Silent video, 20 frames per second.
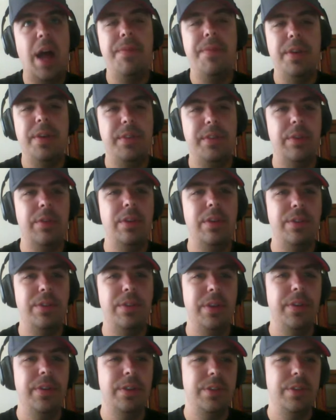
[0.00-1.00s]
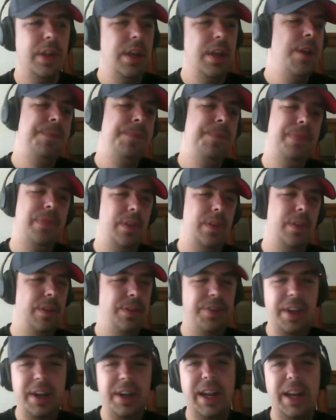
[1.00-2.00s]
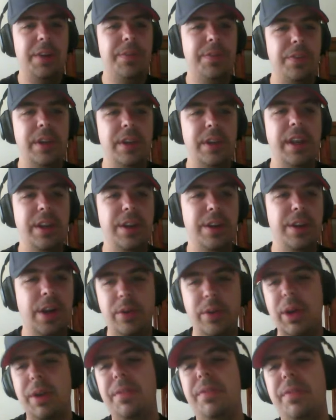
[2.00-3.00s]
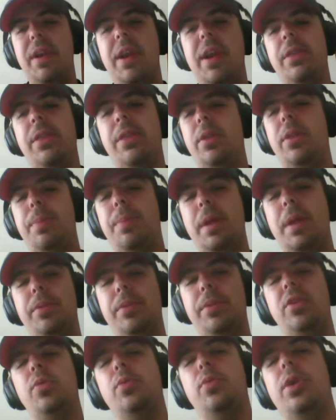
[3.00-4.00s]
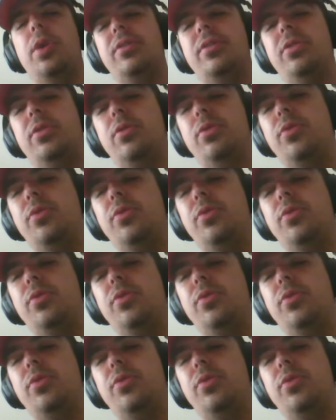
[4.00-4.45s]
15 receivers. Sit it out for a year. If you have faith in the people you want to